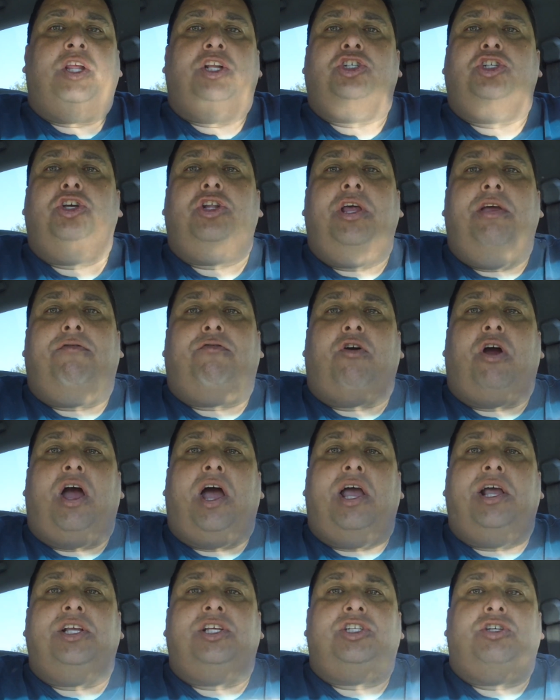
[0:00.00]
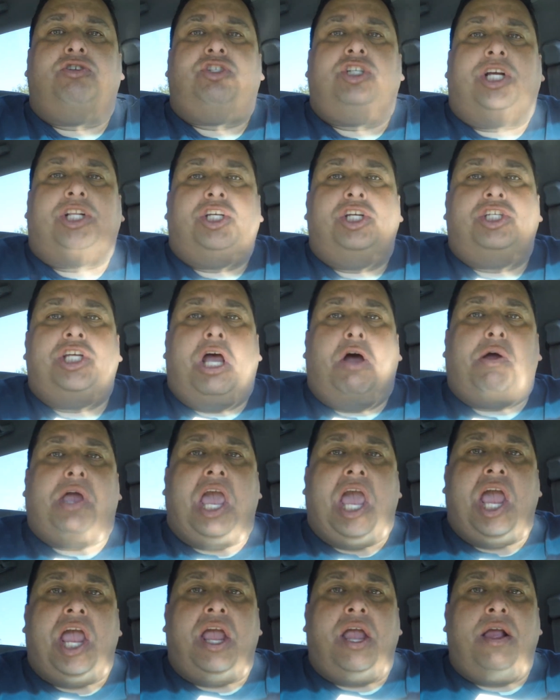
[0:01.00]
chili fries. So check this out,
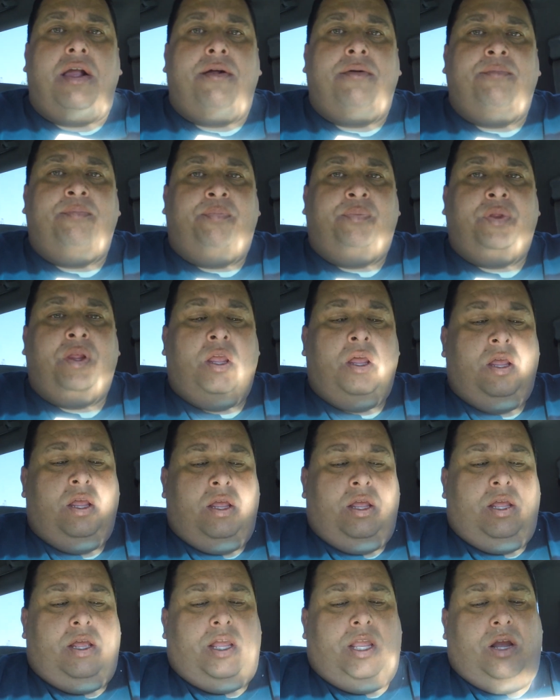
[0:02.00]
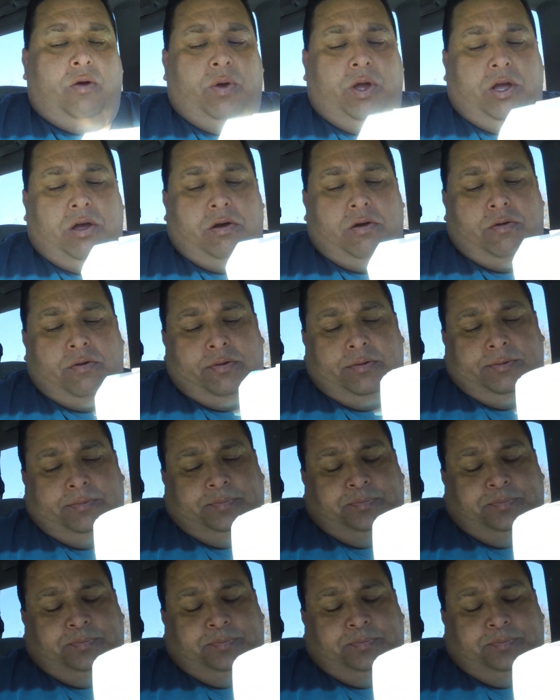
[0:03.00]
gang. Here we go.